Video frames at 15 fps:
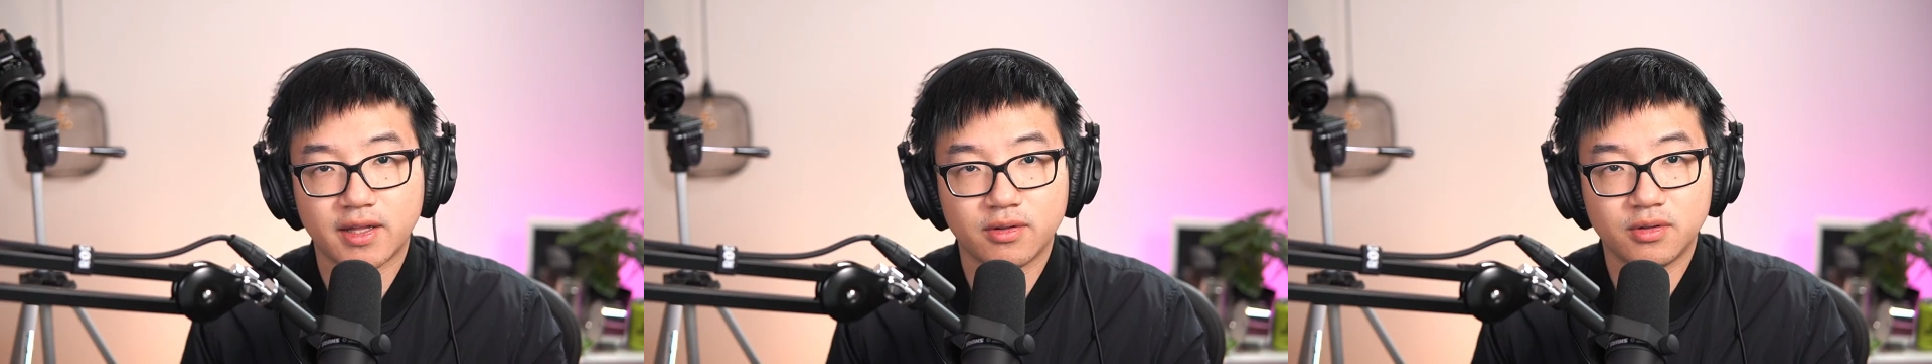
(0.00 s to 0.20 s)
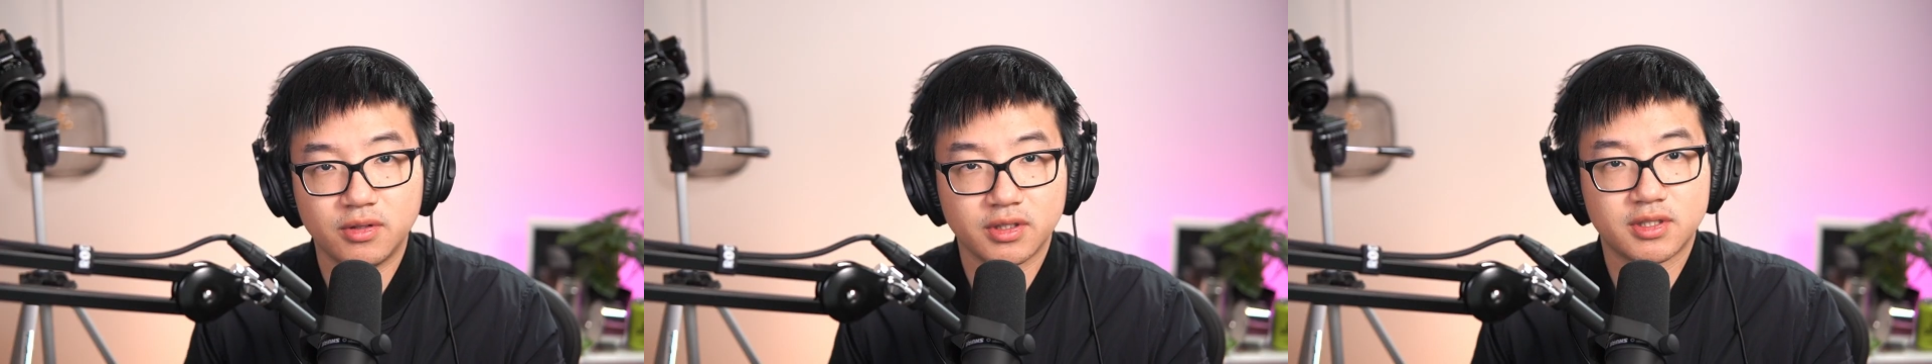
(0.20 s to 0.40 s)

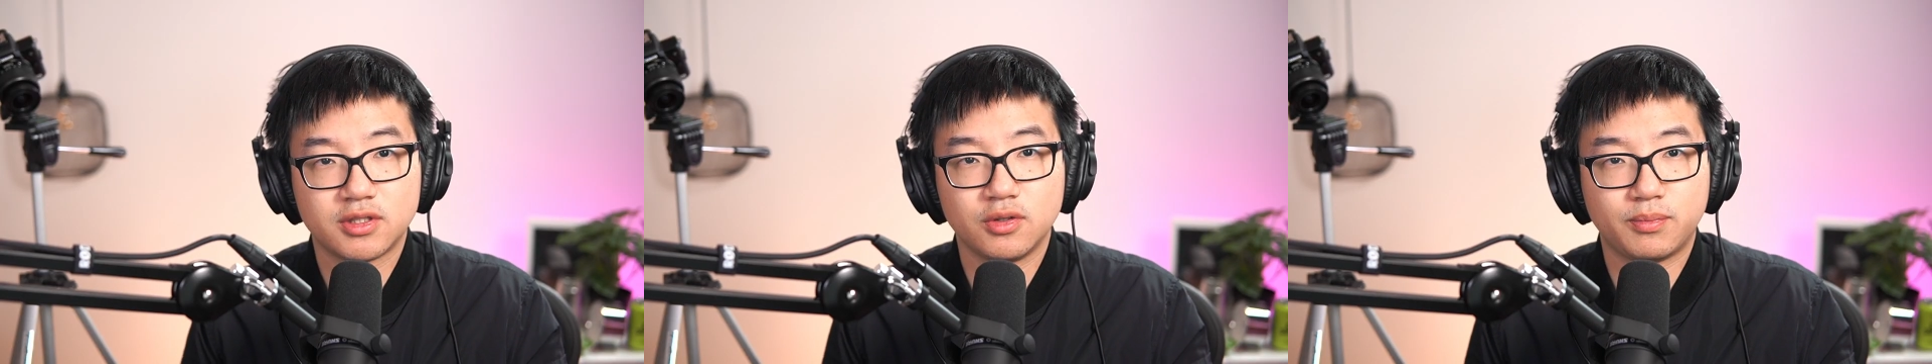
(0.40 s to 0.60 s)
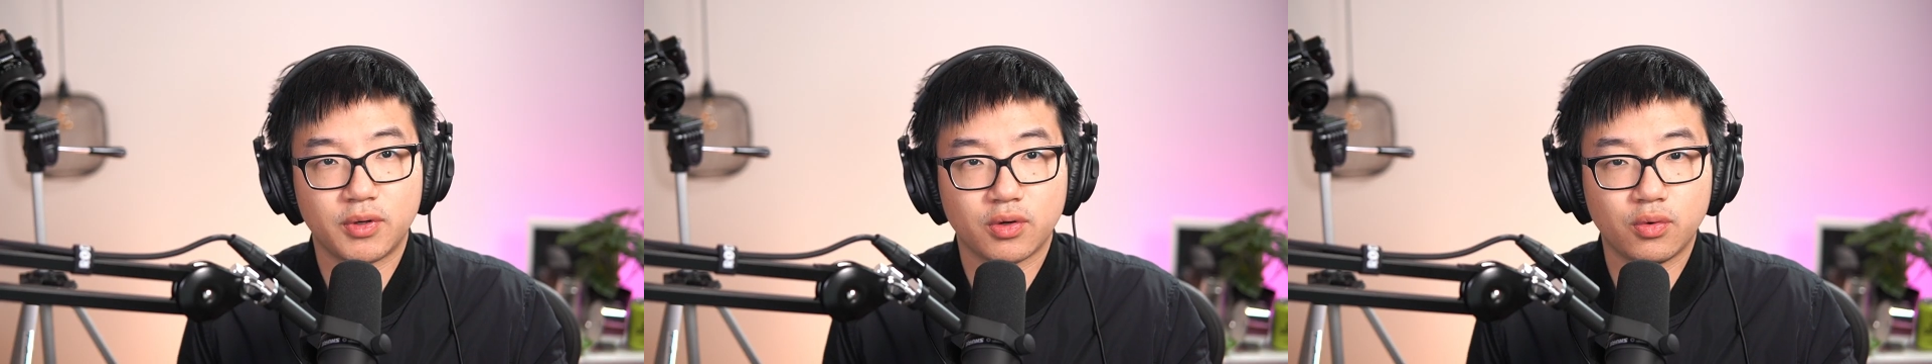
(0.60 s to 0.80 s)
looks
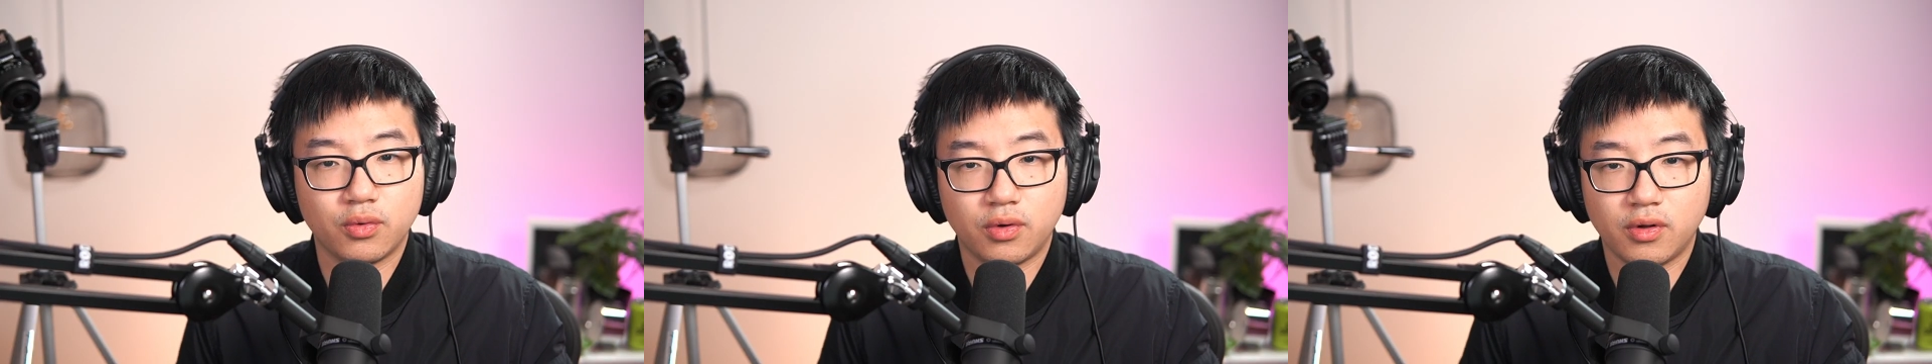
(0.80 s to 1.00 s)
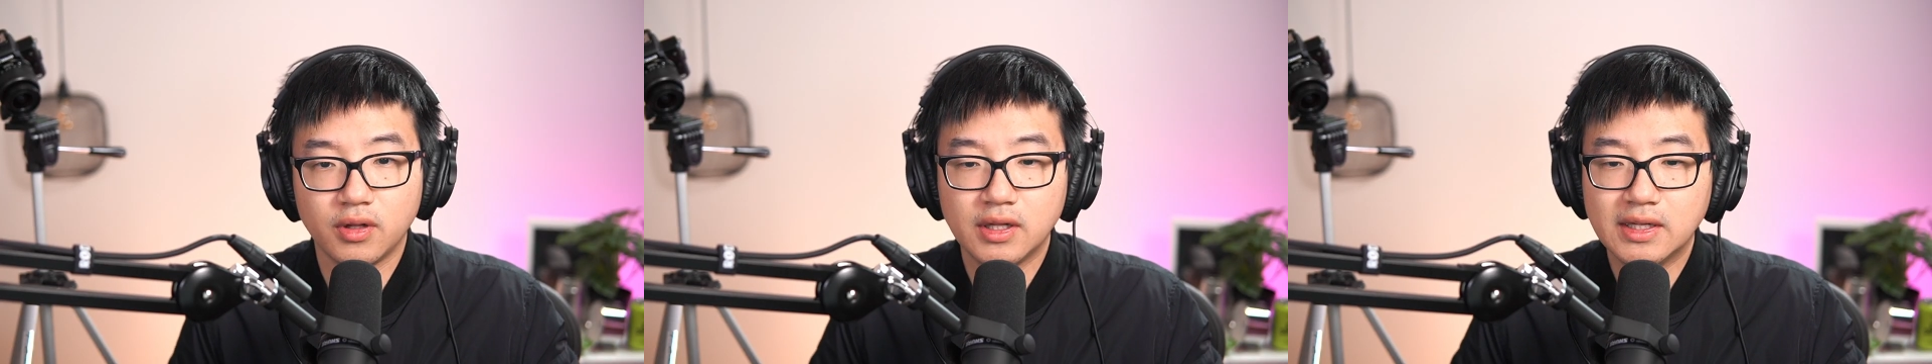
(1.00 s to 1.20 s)
super
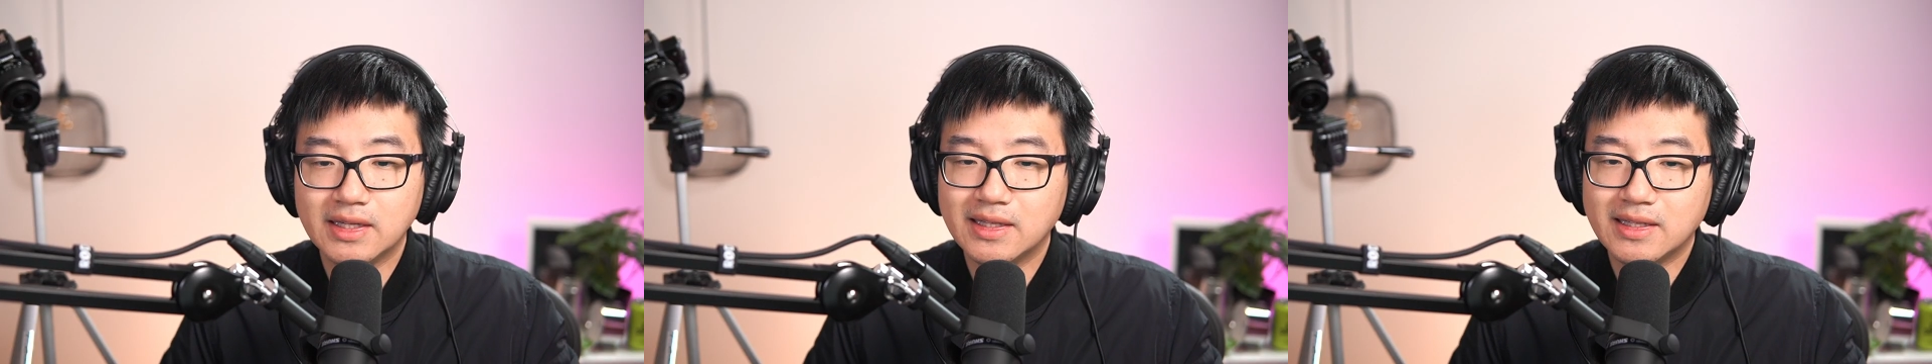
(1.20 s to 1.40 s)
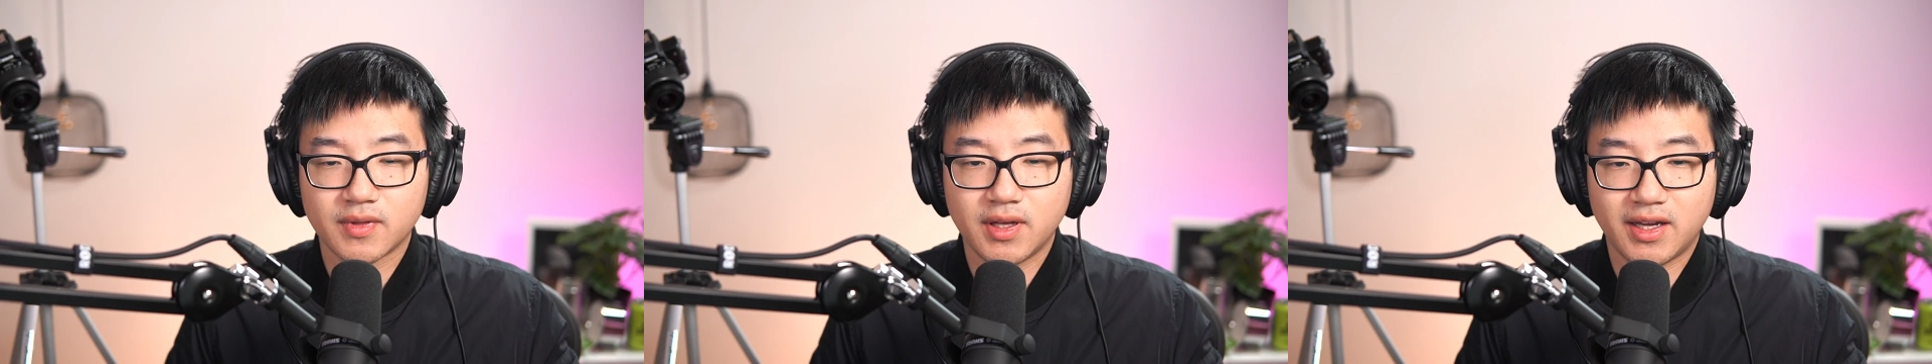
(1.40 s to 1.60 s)
cool.
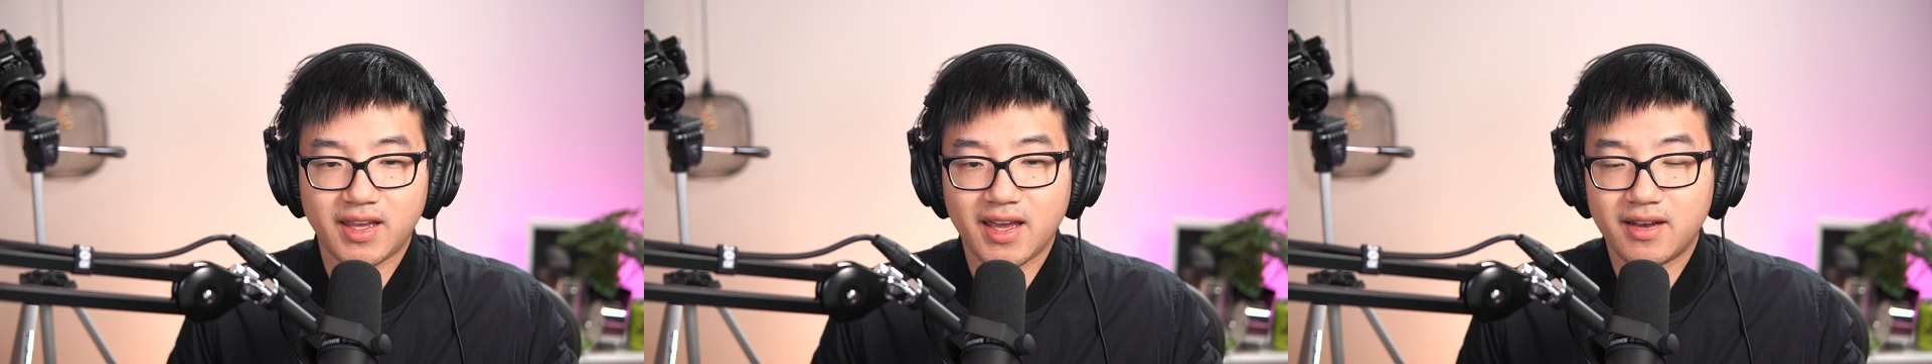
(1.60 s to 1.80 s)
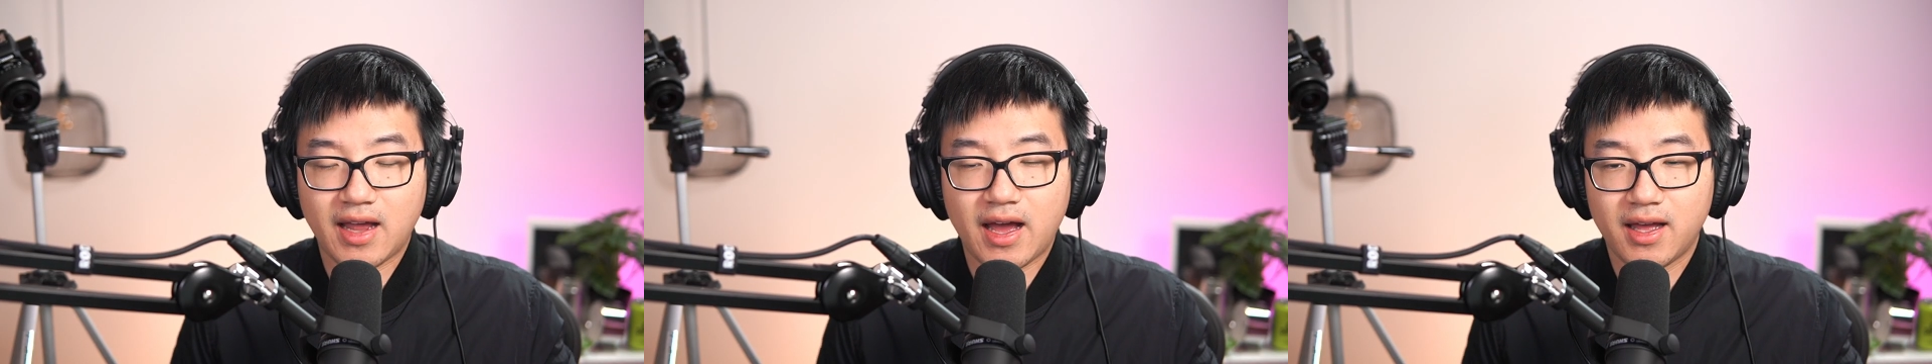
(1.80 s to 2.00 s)

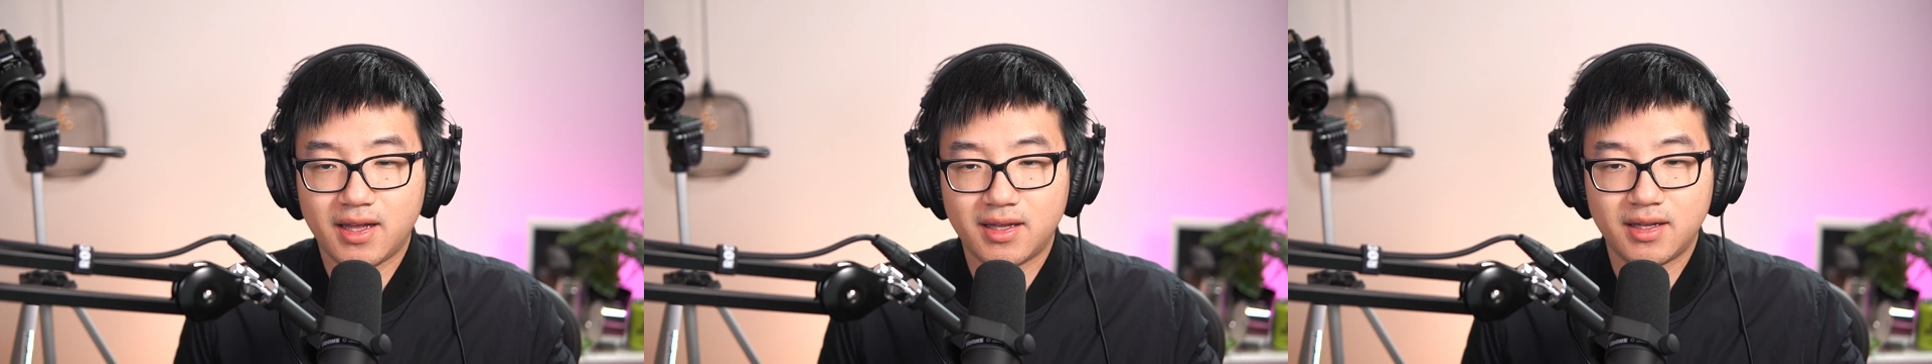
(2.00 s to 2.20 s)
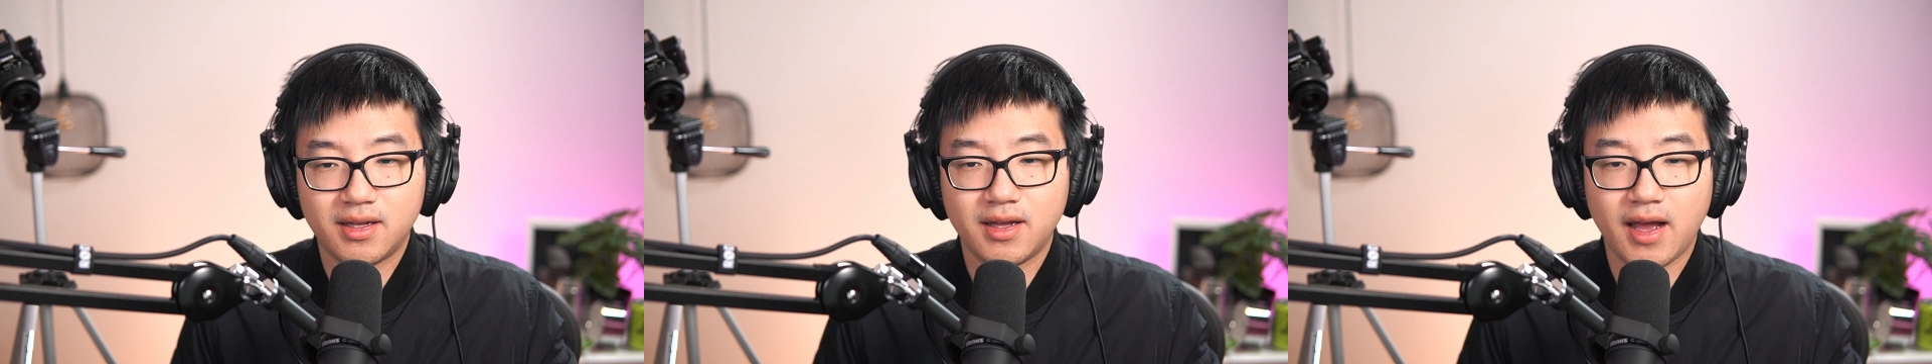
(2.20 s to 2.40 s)
Again,
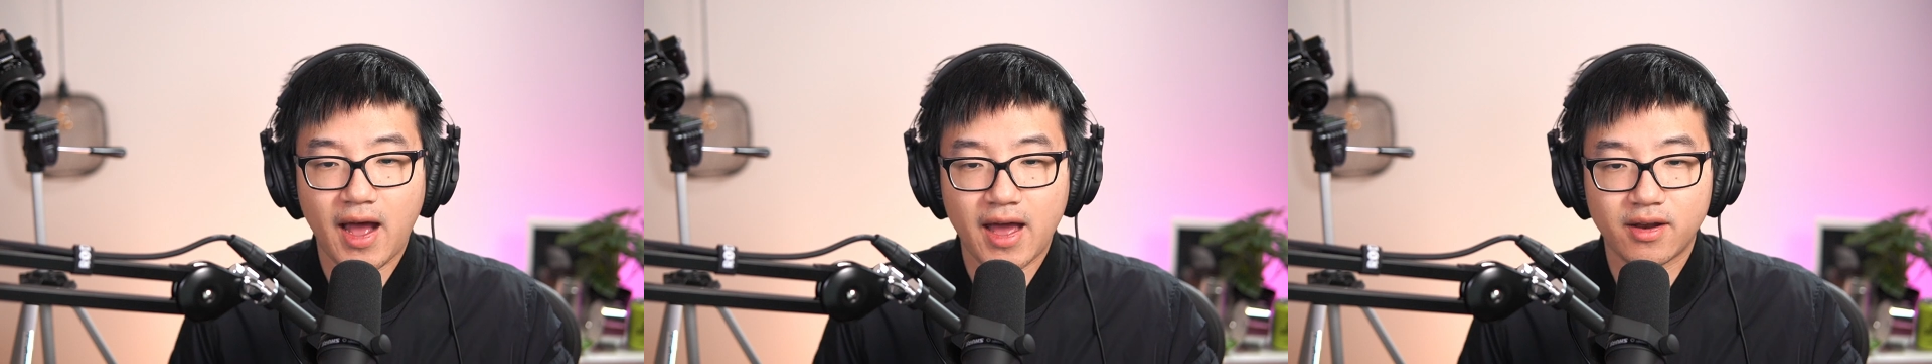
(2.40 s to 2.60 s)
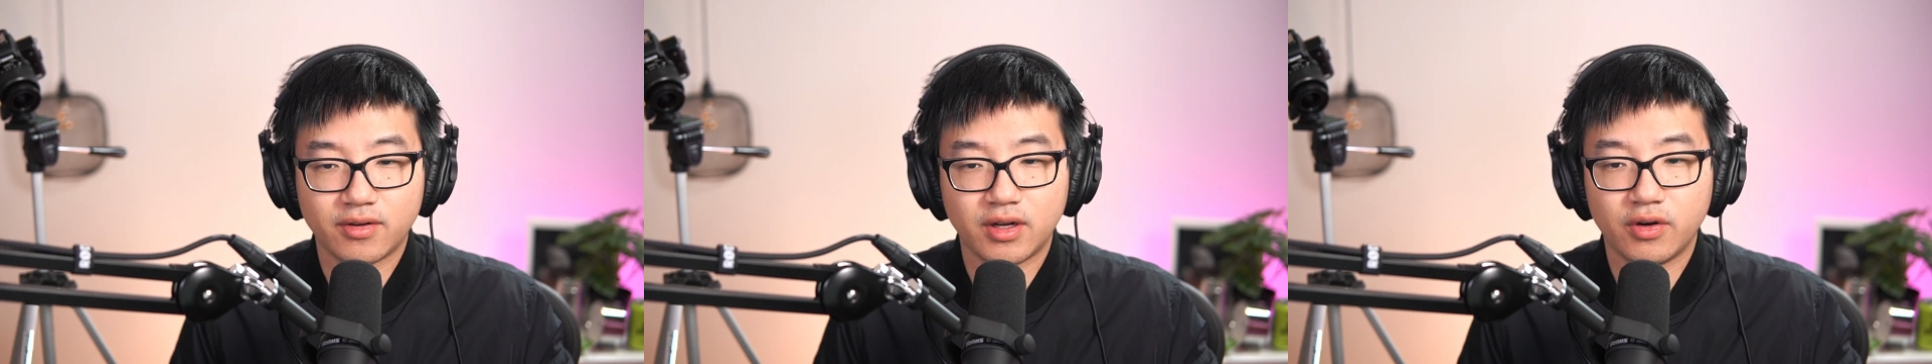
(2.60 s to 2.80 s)
I
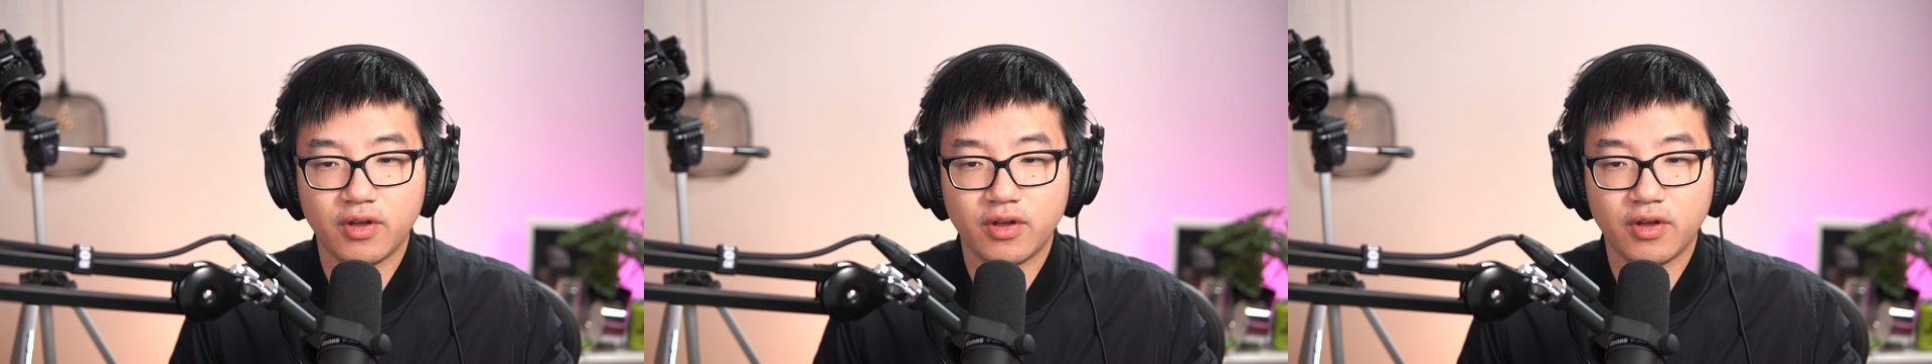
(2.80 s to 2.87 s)
don't know.